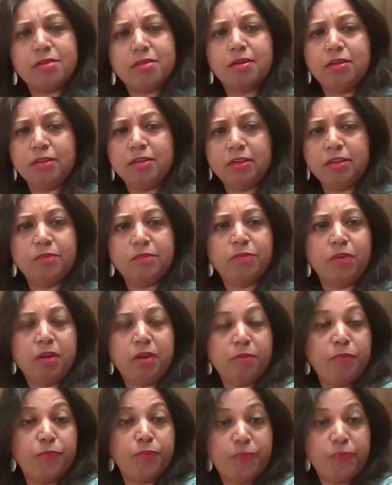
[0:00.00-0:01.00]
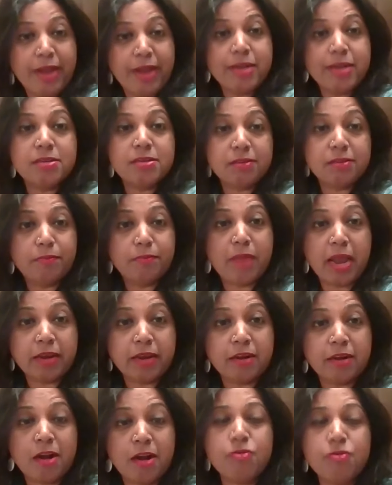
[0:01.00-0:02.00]
a faint
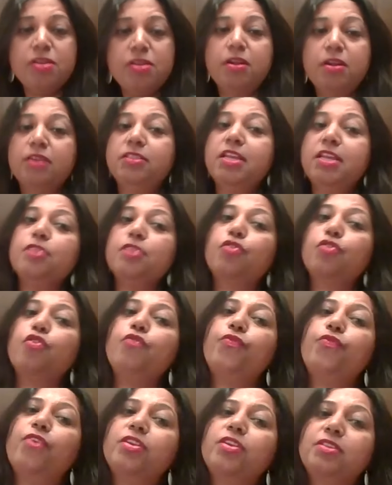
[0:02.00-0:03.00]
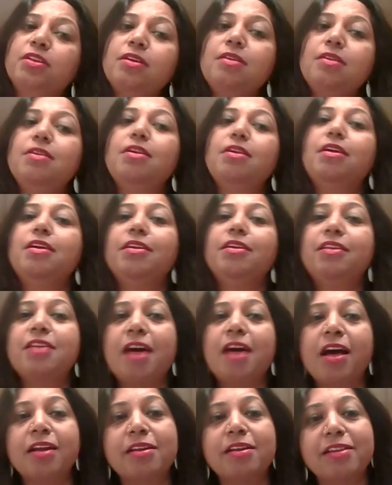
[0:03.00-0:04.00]
background, then go for the
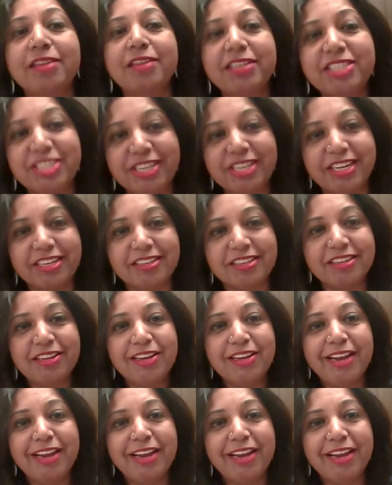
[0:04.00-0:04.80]
darker shade.